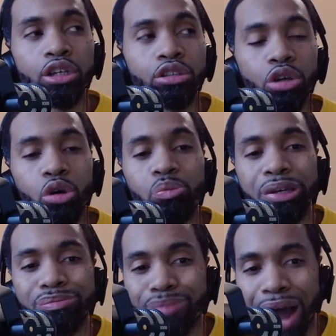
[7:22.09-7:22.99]
So
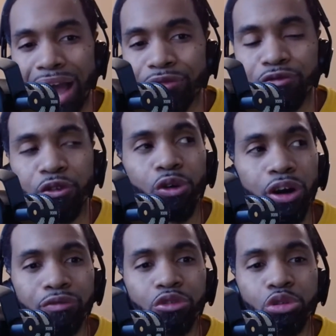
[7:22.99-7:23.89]
be mindful
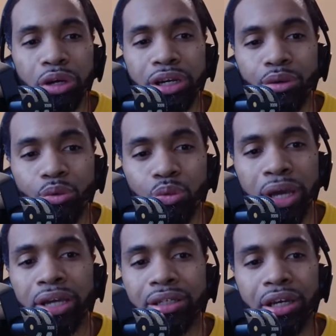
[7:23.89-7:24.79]
of doing
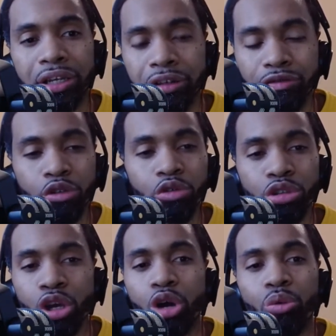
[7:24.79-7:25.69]
winged
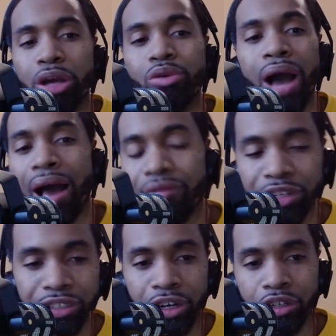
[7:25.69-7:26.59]
interviews where you
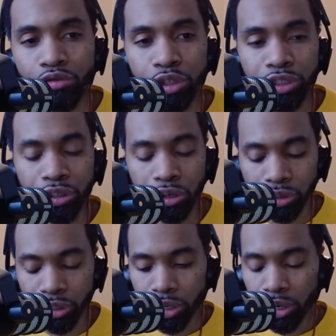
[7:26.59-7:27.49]
haven't done
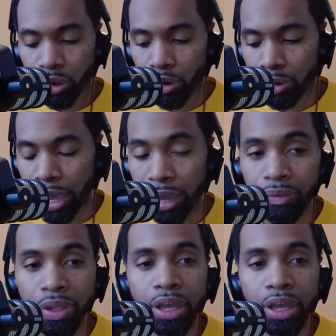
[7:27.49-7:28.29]
research. Okay.